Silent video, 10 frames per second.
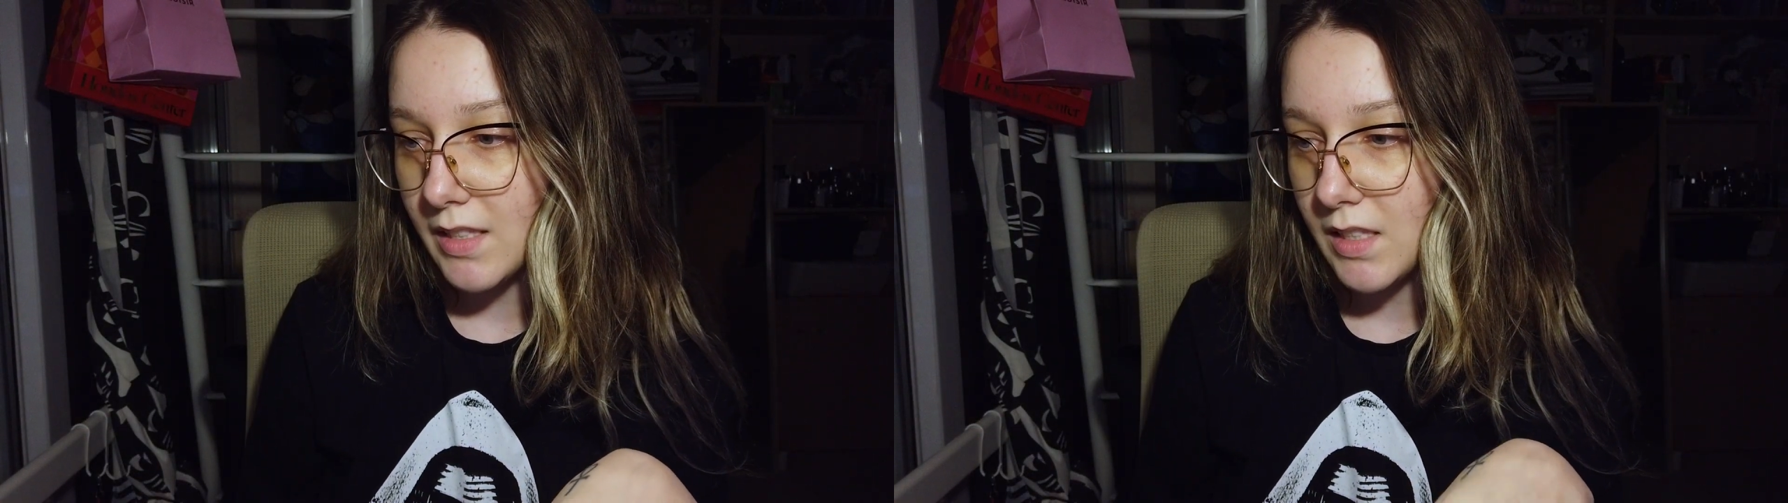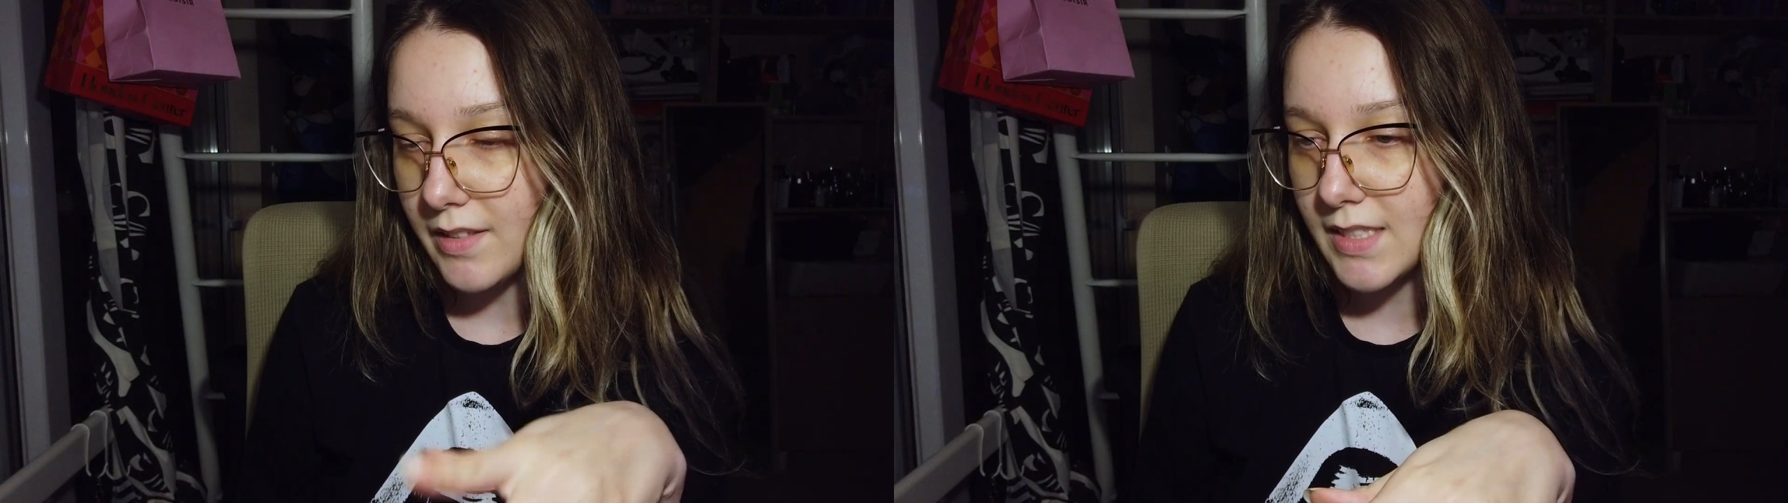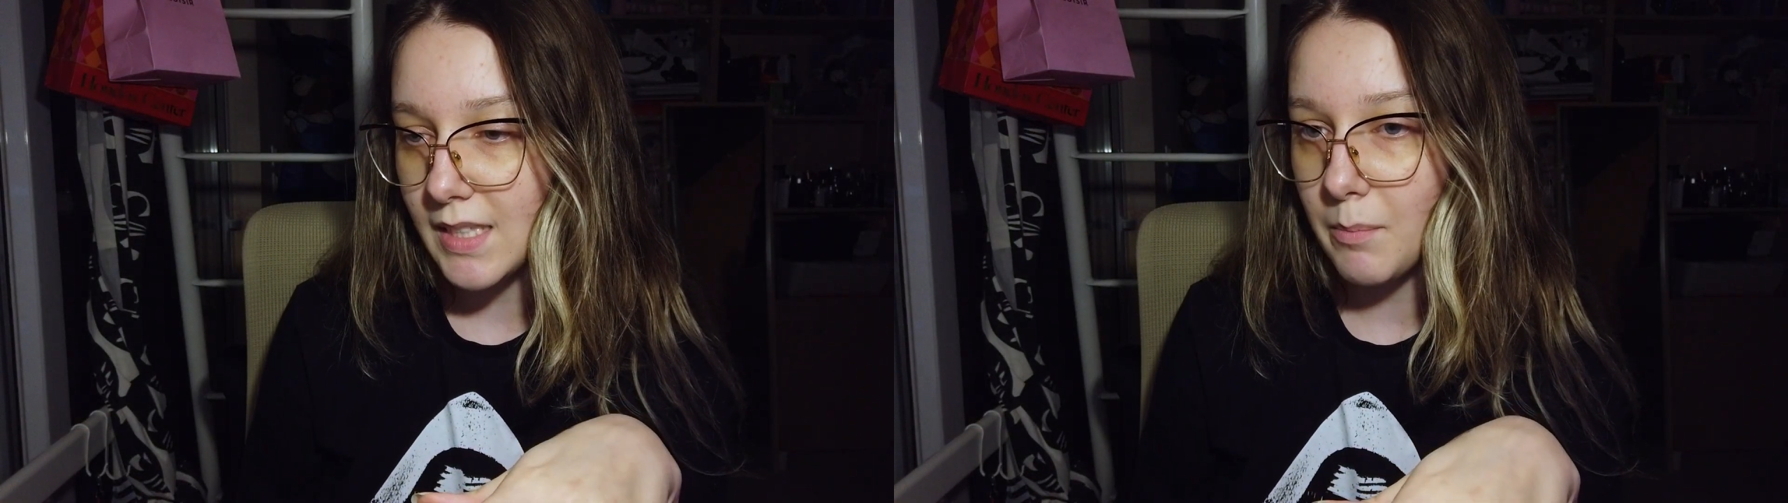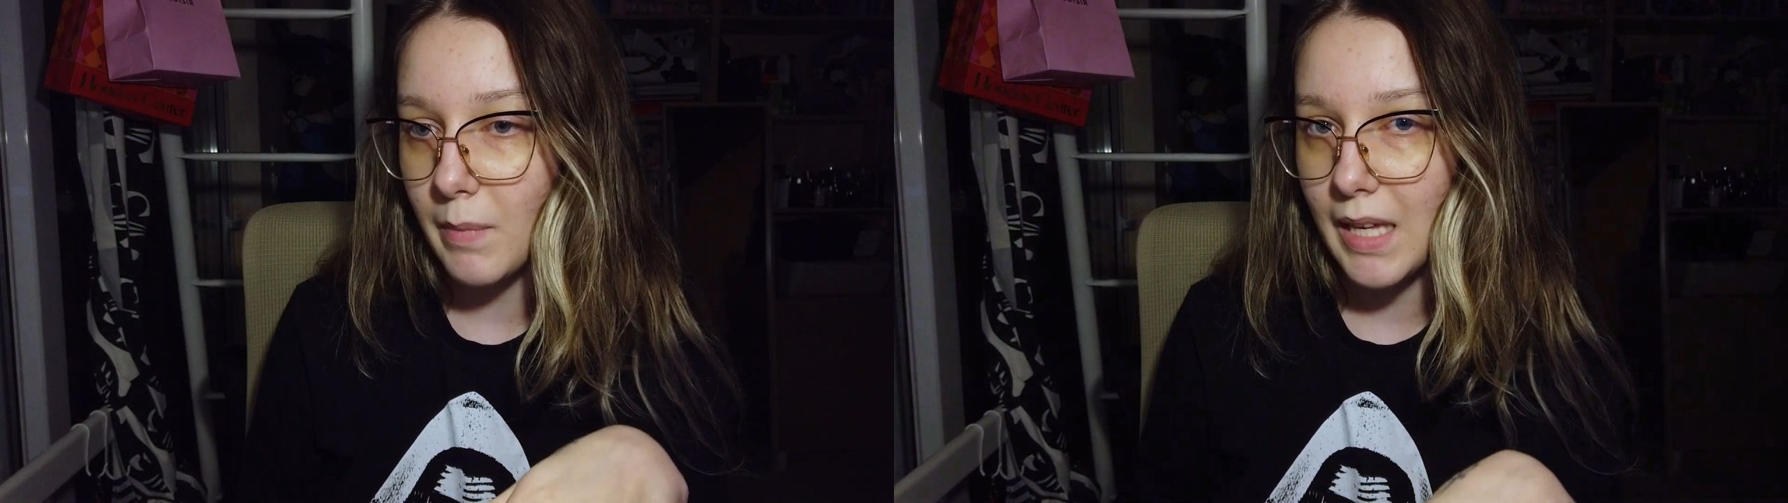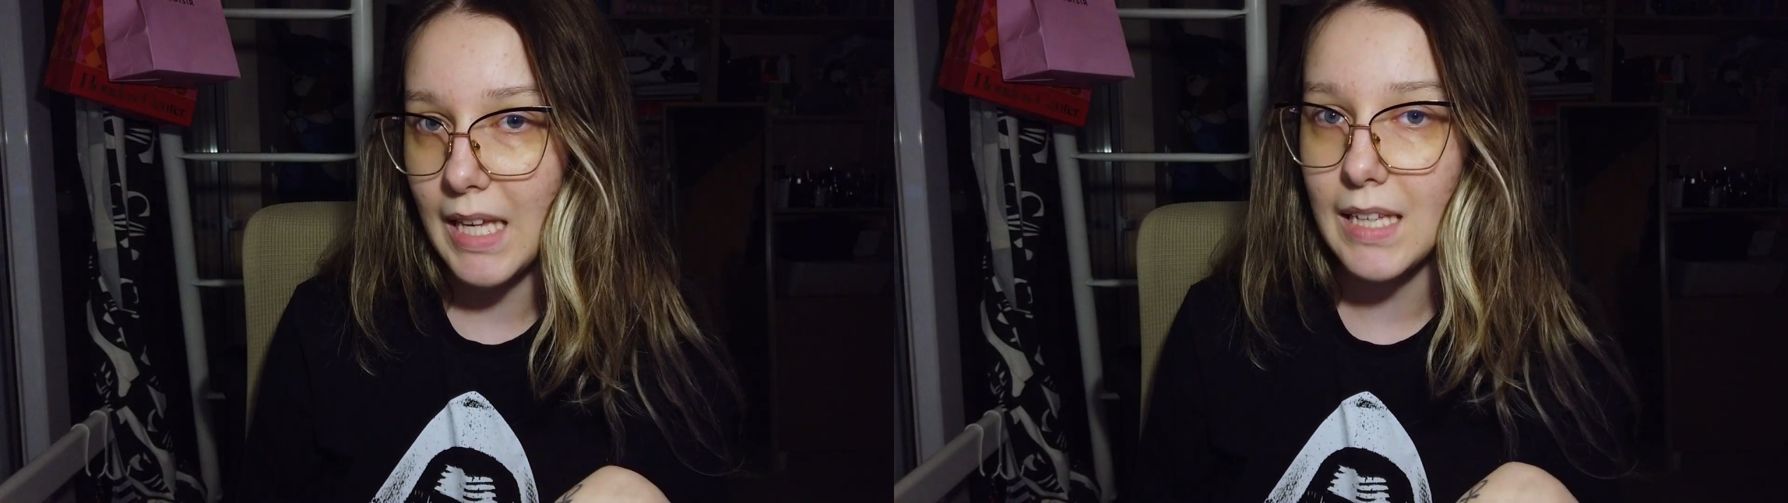Kelsey
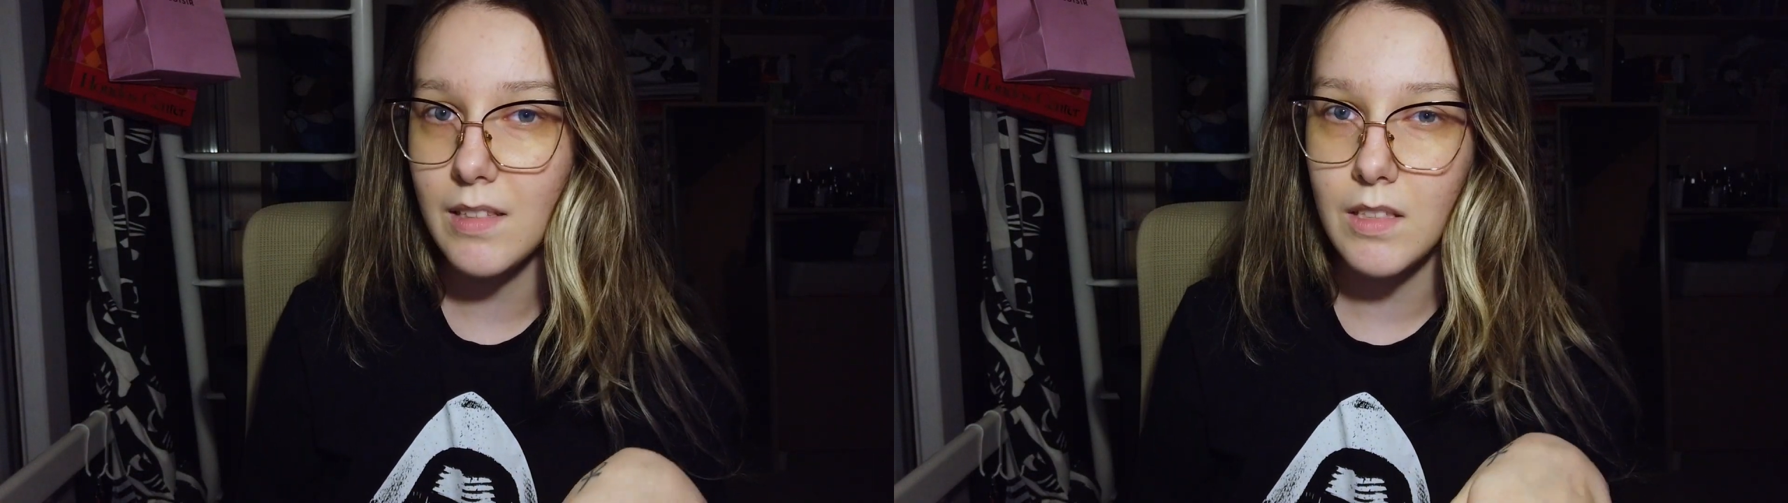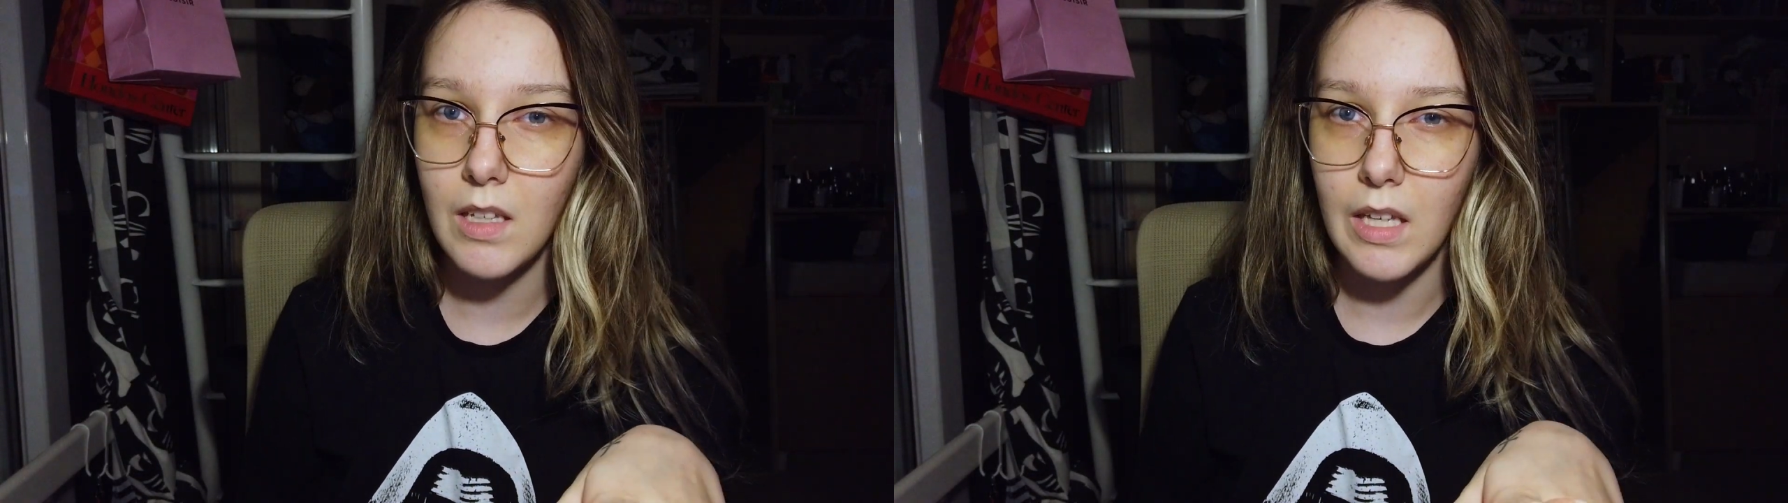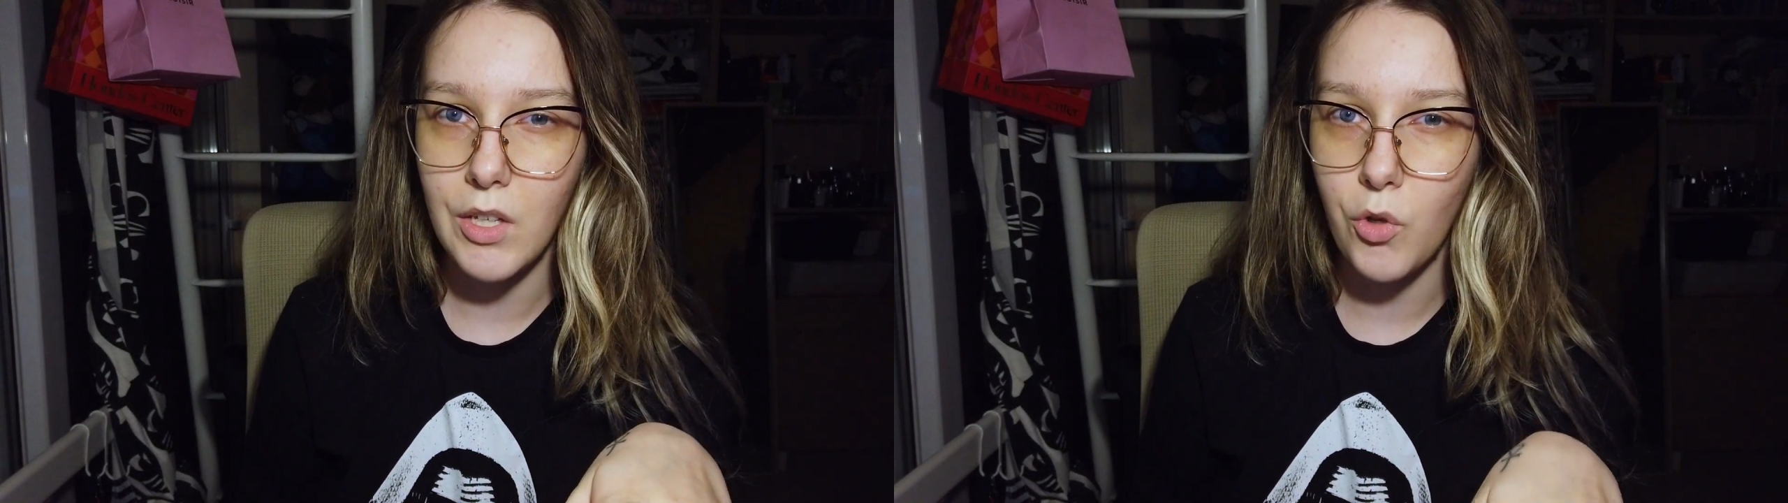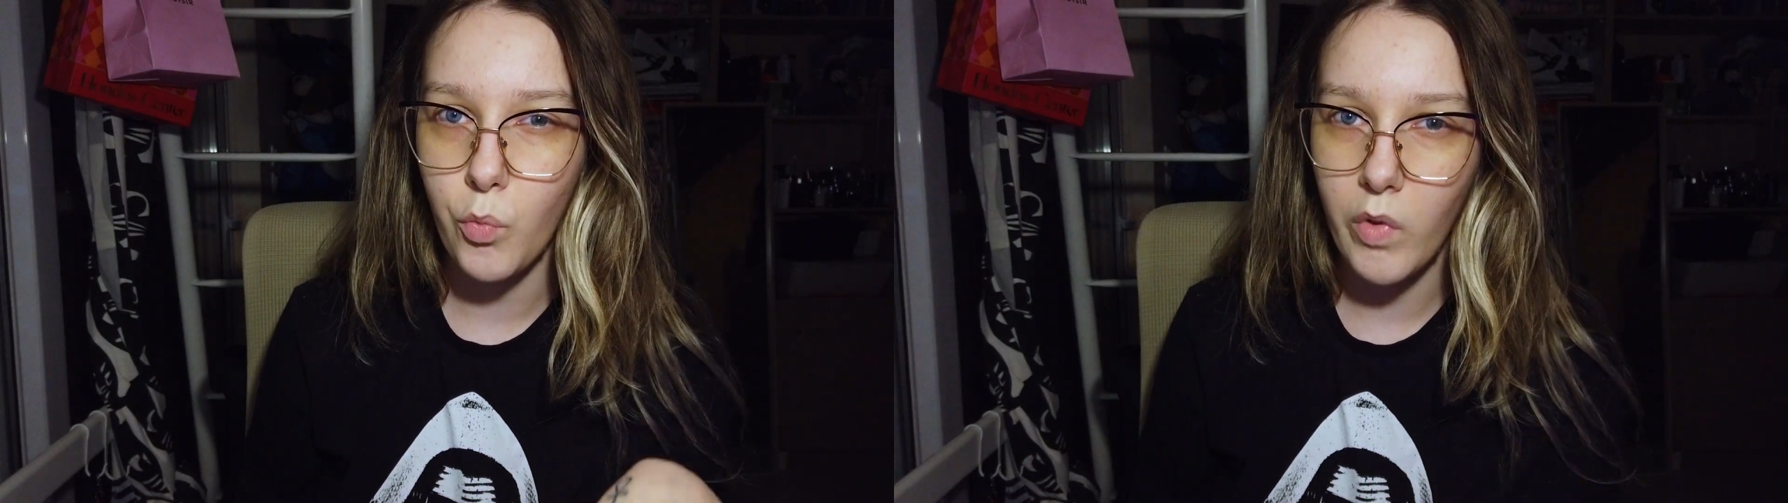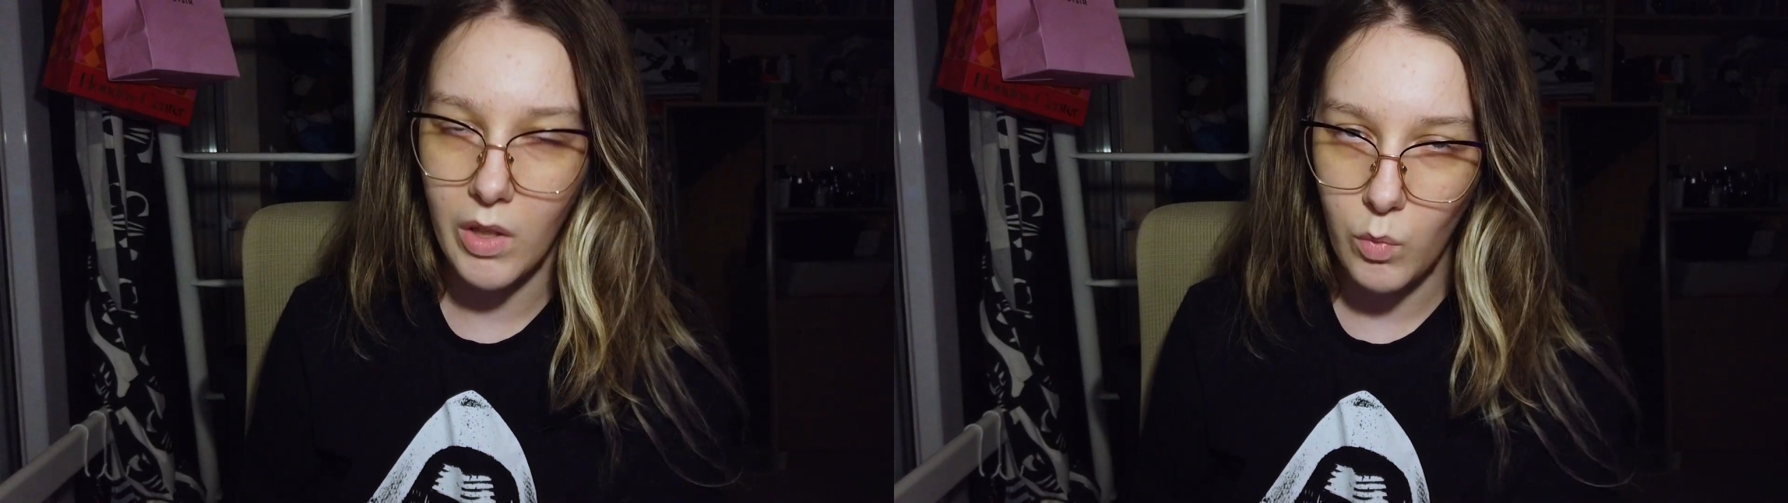made a
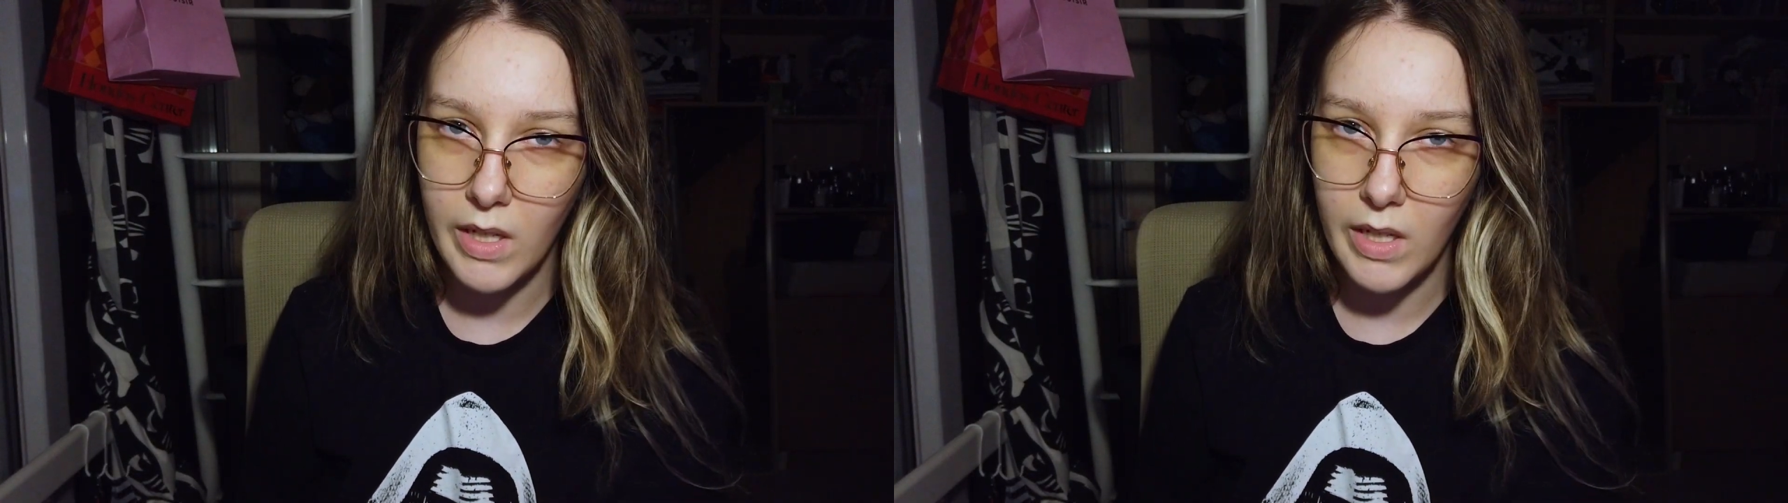green